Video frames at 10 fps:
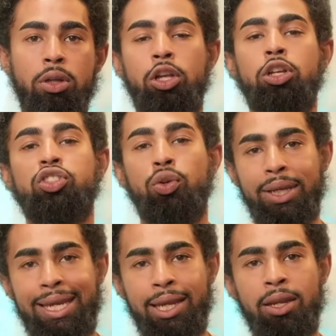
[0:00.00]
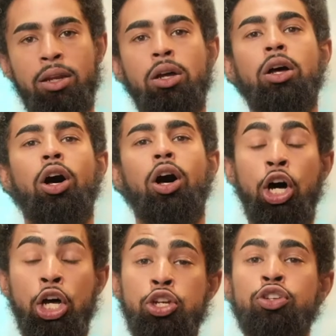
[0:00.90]
So again,
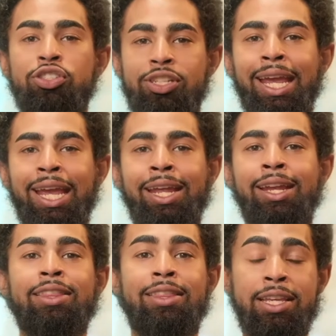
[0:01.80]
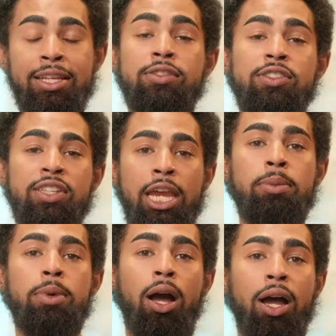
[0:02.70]
understand this same
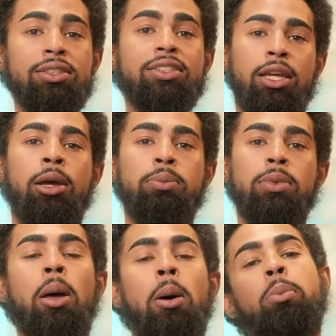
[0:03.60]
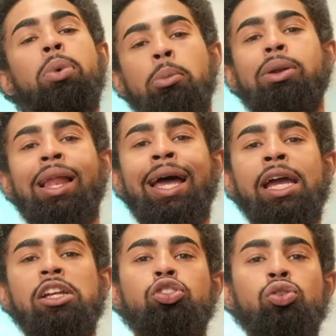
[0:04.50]
concept but apply
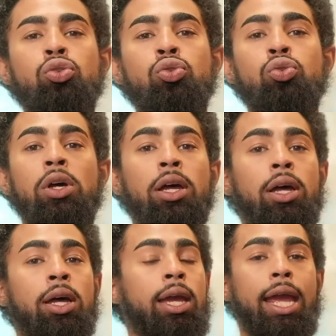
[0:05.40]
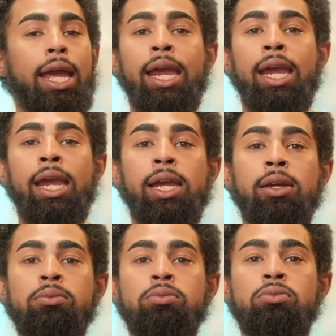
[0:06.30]
it to a
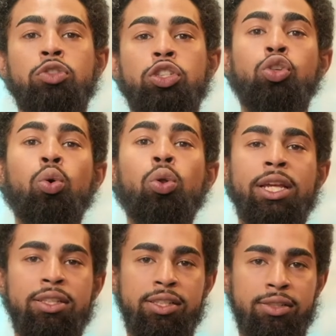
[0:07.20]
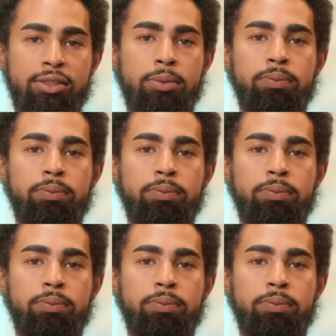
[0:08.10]
schooling system